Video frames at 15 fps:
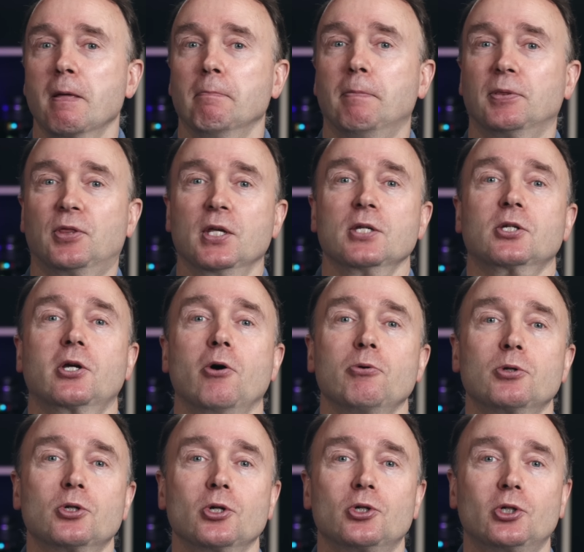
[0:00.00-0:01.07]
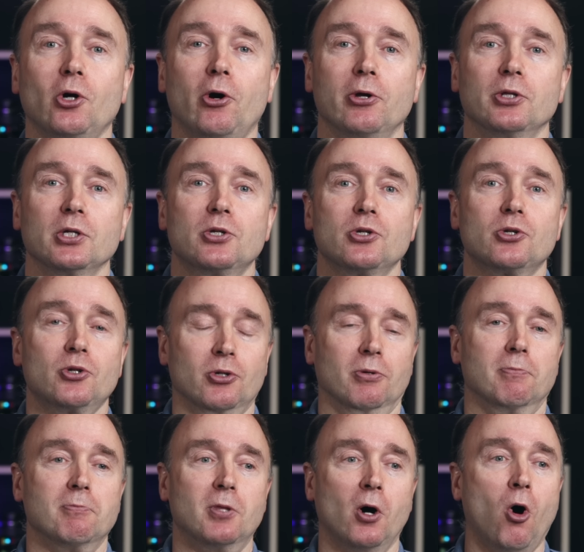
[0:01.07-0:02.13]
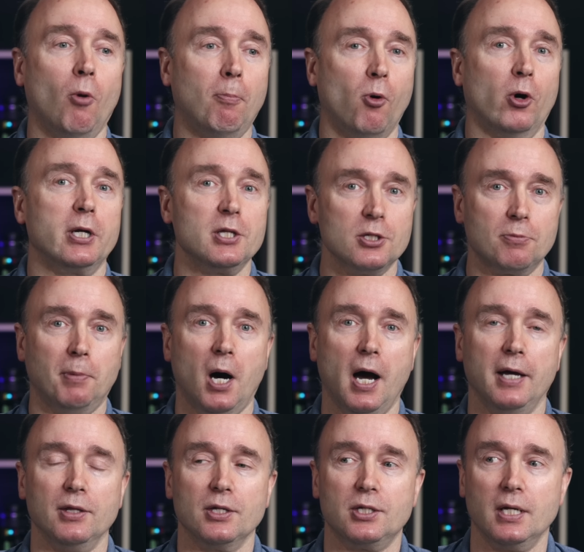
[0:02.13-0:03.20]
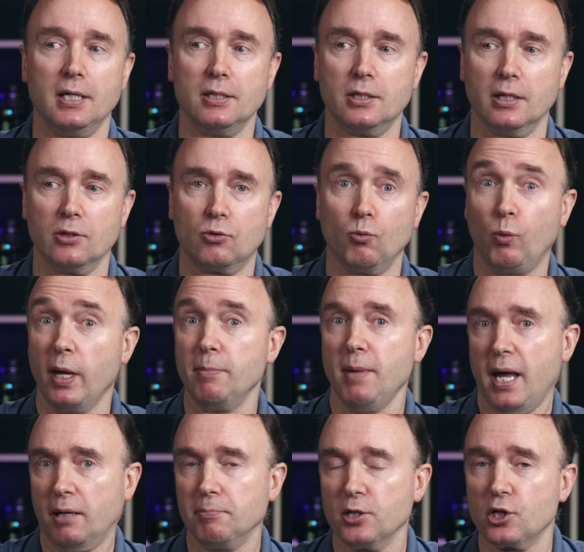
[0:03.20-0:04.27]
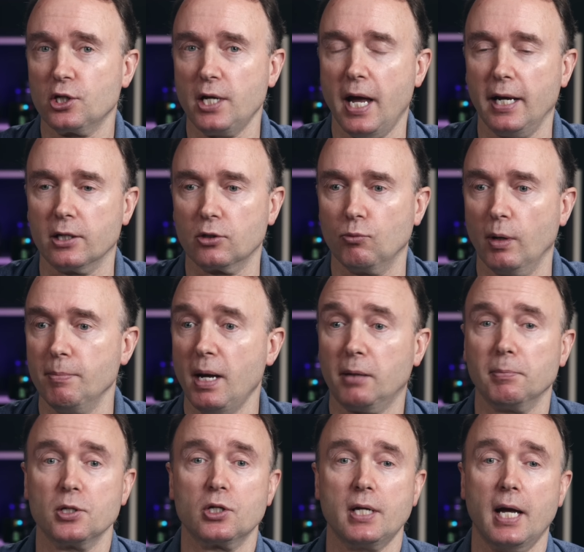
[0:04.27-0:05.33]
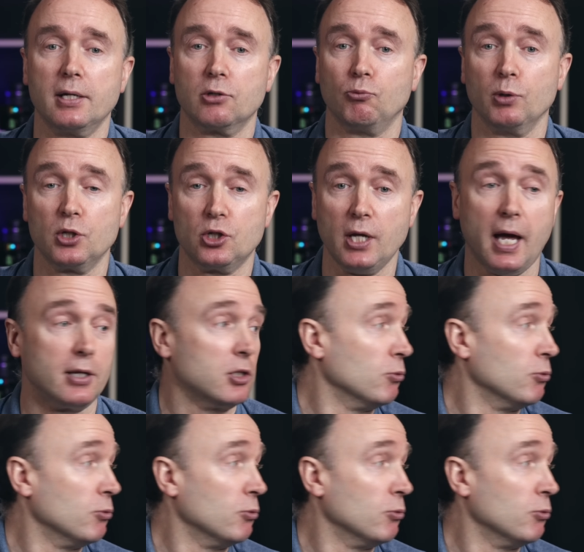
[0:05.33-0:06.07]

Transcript: But this goes to show you this is the whole point of this behind the scenes is we make mistakes. We make mistakes with set.